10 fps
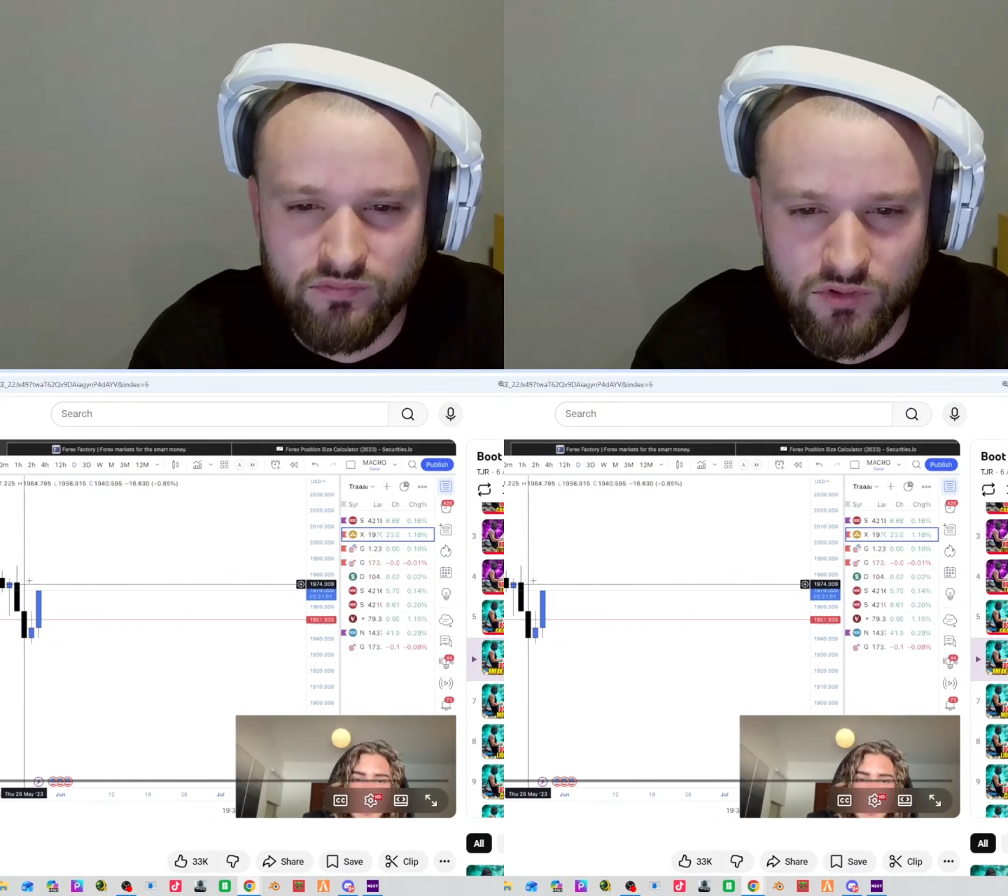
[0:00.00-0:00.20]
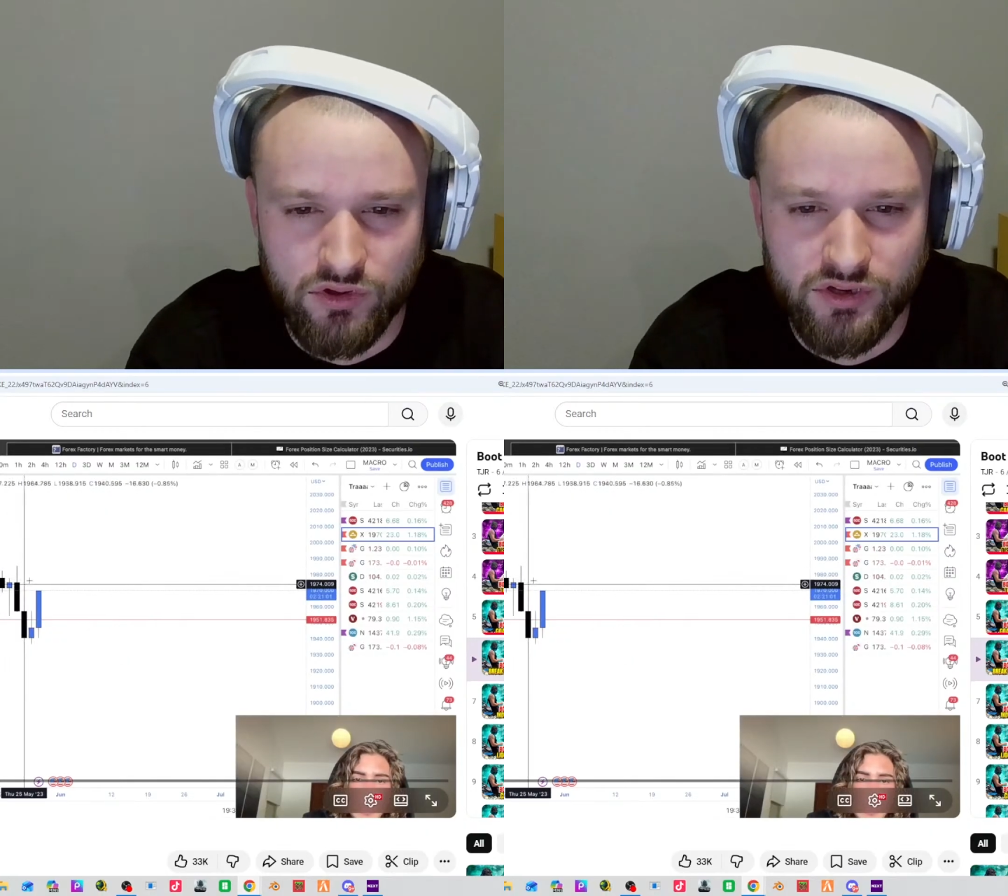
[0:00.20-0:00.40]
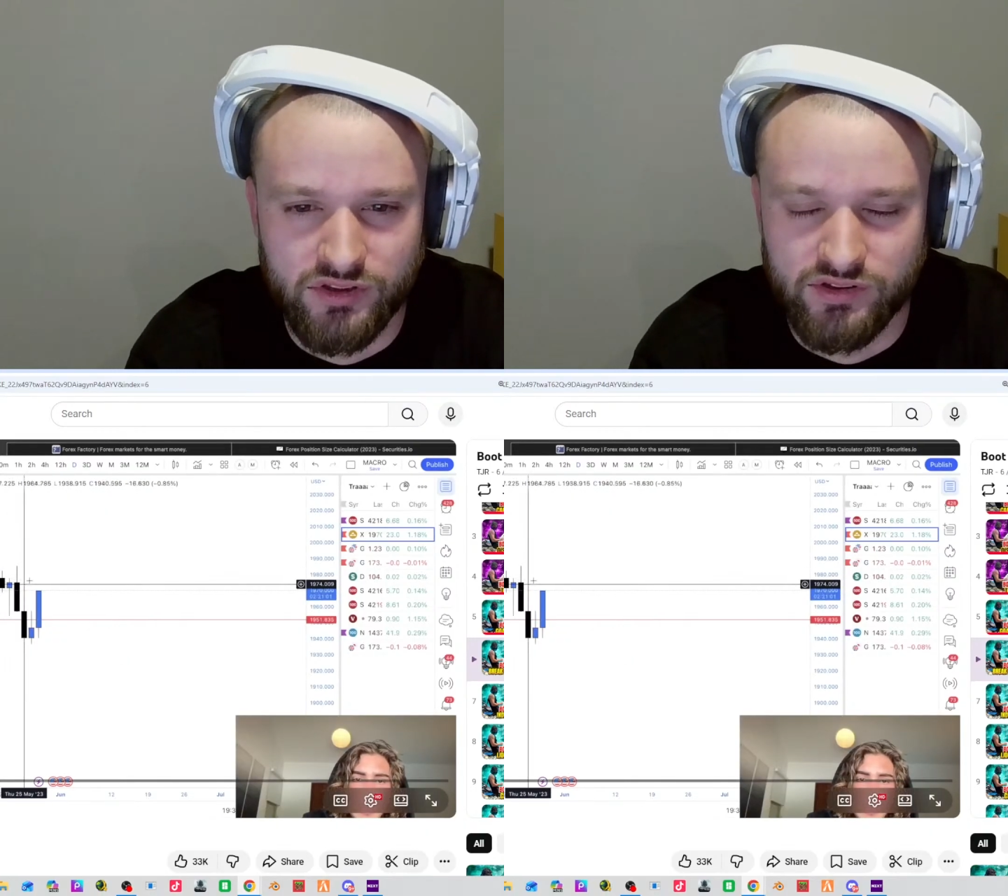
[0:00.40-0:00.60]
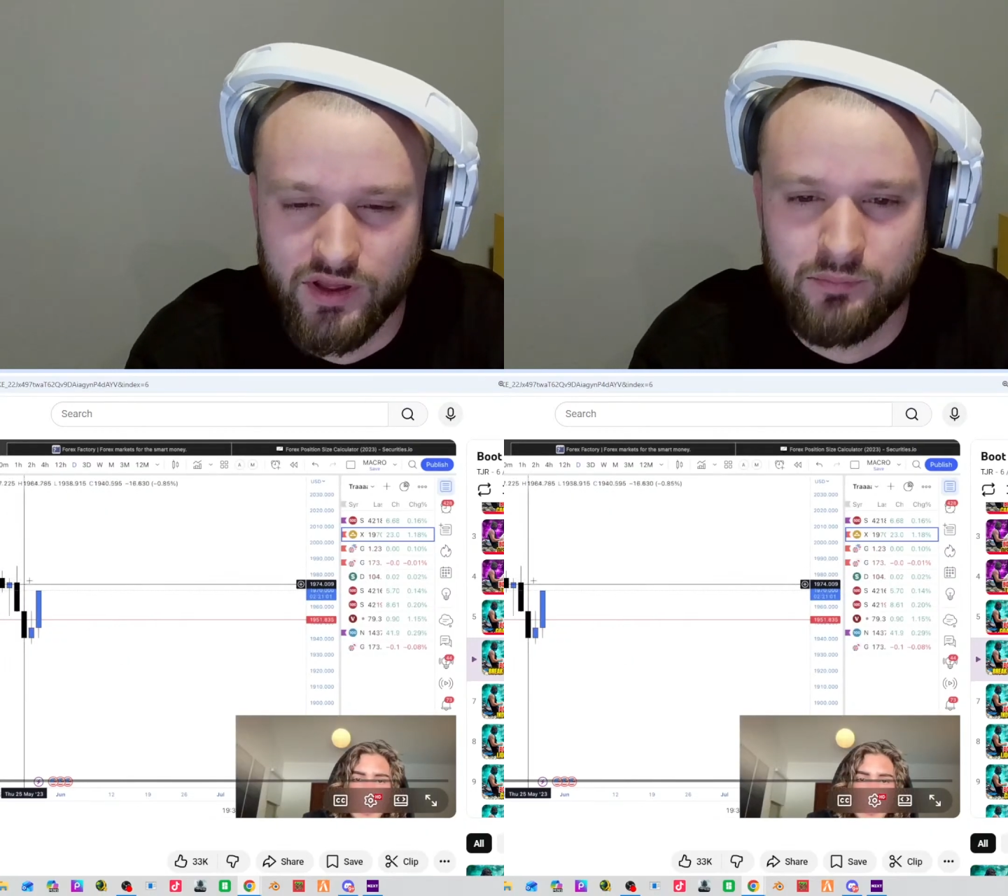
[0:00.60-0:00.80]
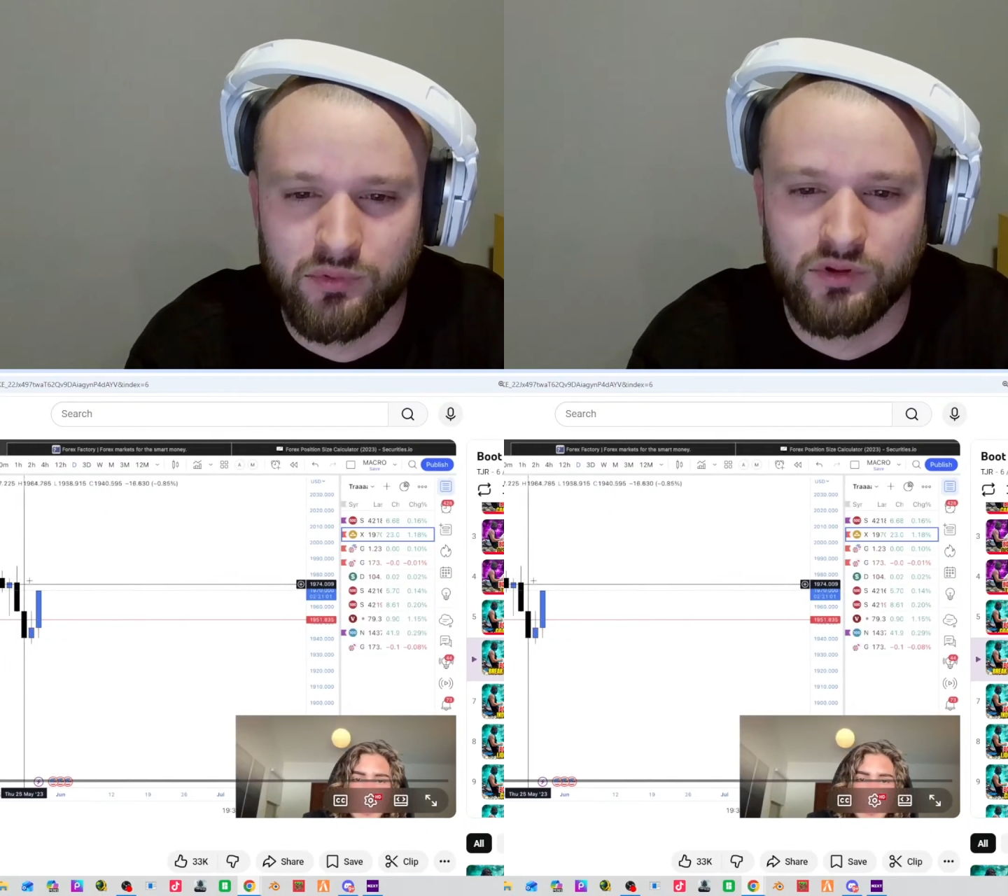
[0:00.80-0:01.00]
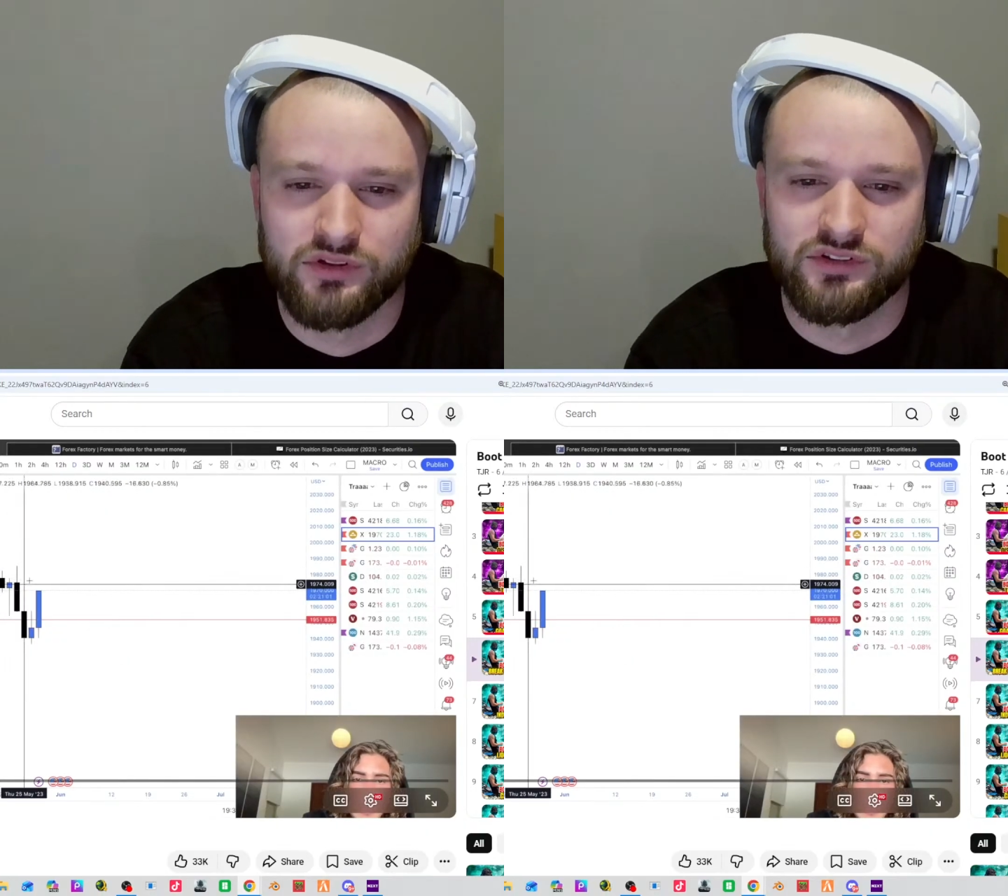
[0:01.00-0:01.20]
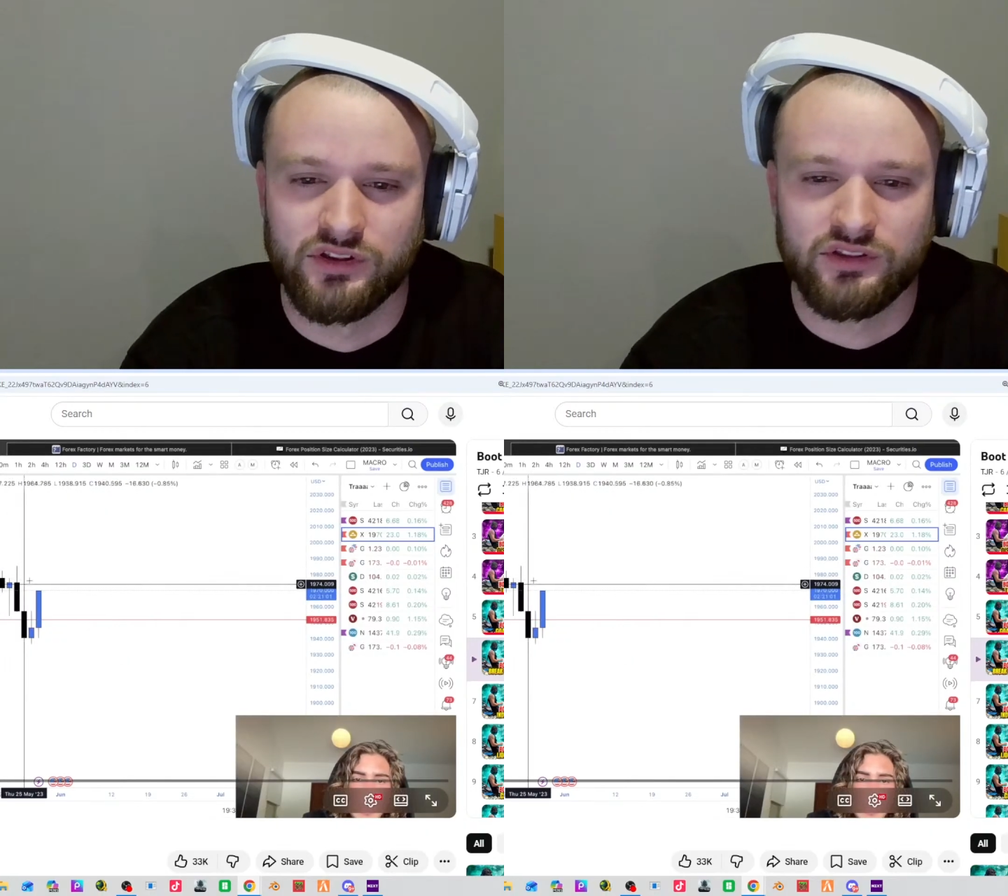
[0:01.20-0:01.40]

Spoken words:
good example, because, like,